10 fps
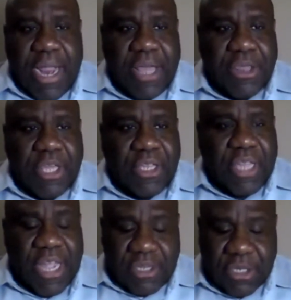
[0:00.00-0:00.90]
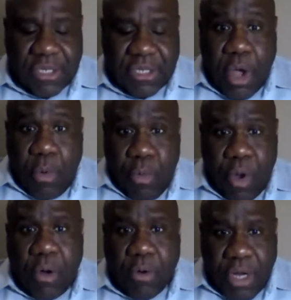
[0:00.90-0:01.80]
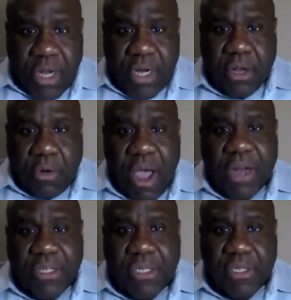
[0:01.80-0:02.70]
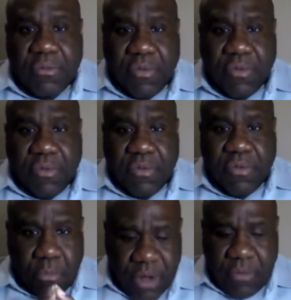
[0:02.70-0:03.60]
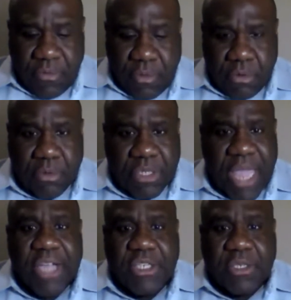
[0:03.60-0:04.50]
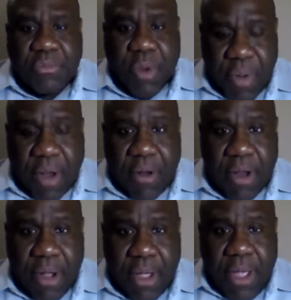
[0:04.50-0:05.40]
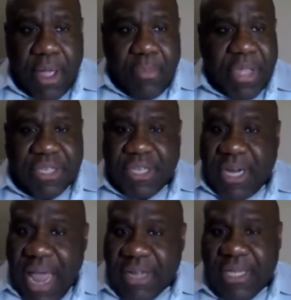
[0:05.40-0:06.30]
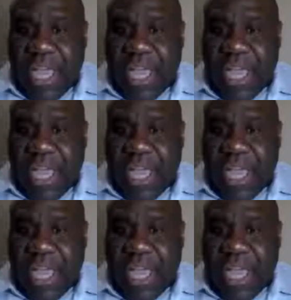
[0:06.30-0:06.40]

I think that's real good and qualities of a wonderful tax preparer, because a lot